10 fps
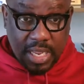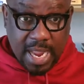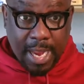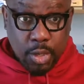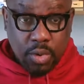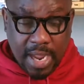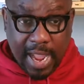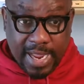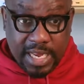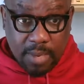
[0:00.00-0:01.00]
and you are
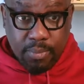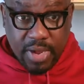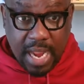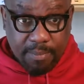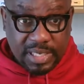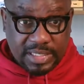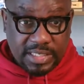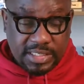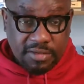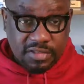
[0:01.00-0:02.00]
in the
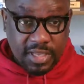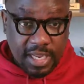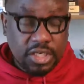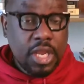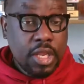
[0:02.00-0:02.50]
prehypertensive stage,